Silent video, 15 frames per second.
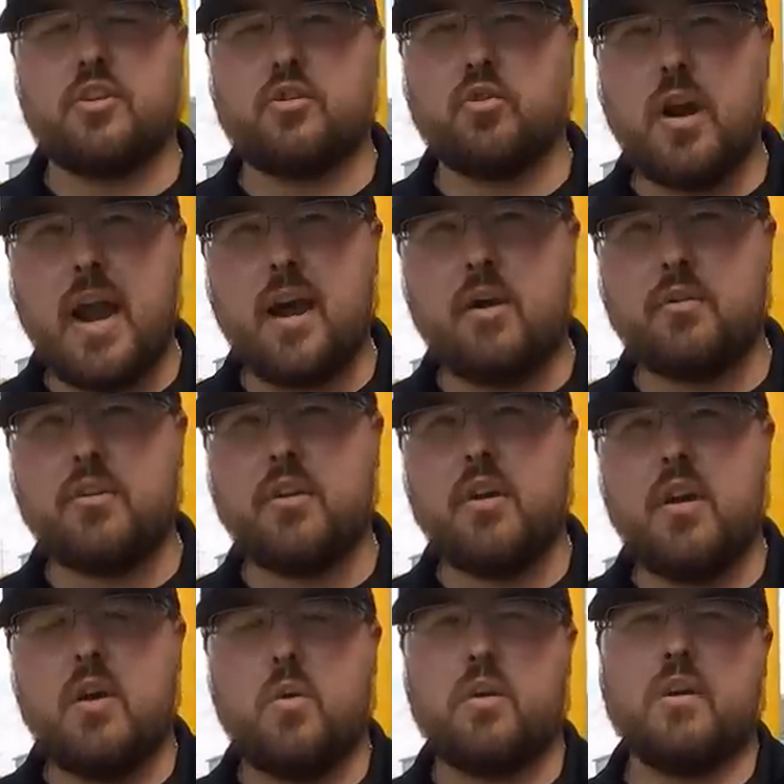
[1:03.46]
the ground
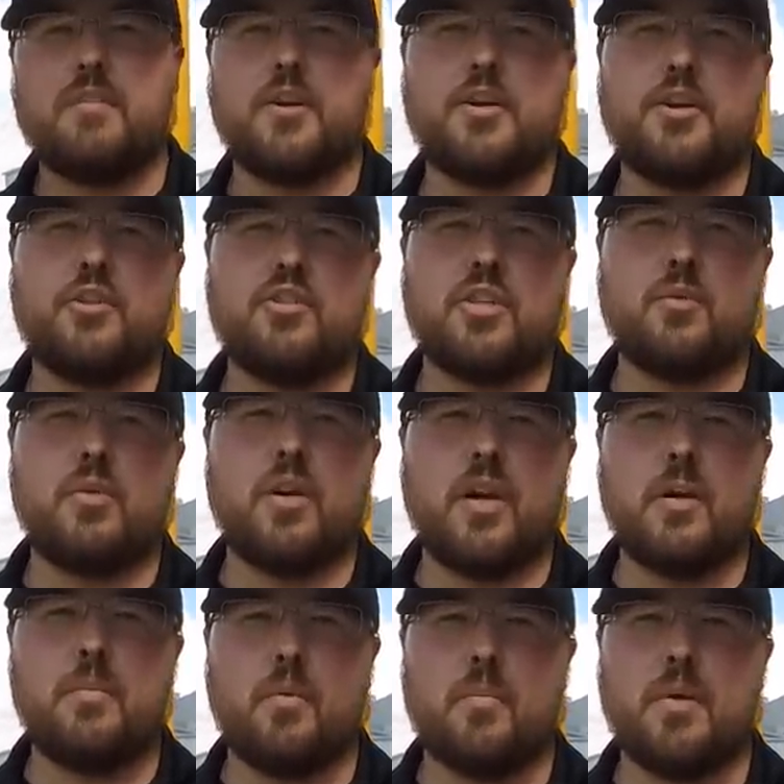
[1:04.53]
whenever you're using rear
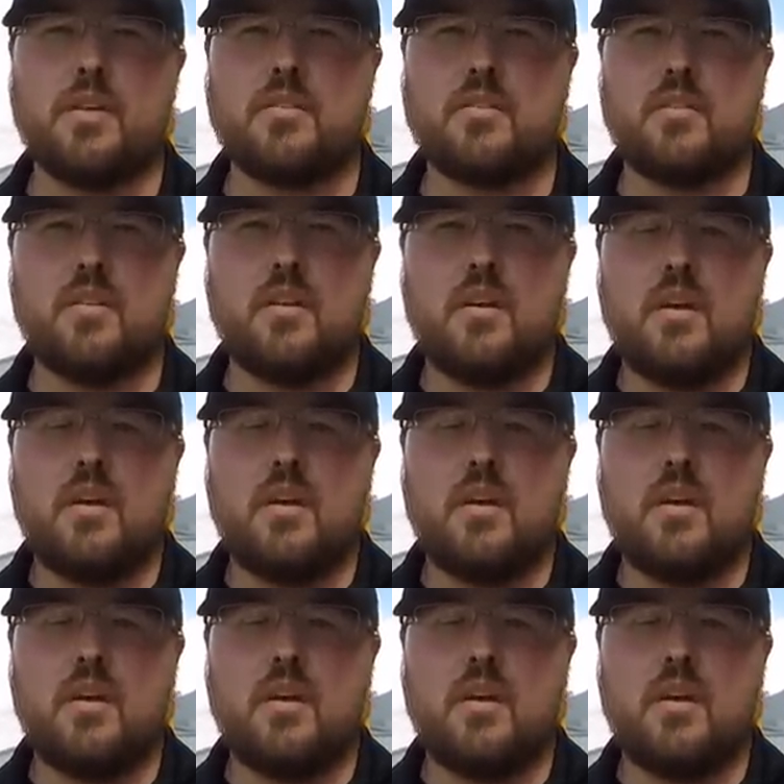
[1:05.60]
implements.